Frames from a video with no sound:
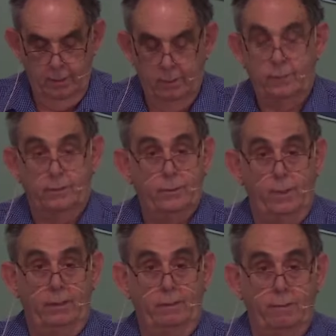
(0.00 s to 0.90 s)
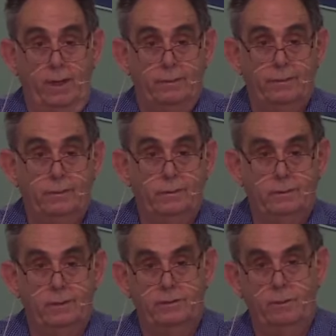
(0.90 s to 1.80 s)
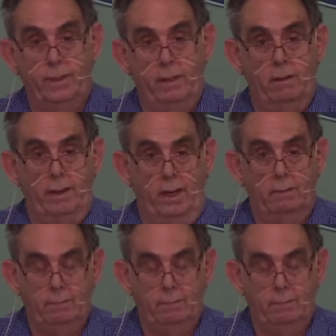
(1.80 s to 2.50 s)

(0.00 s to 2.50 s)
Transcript: Does the way you dress, does it bring honor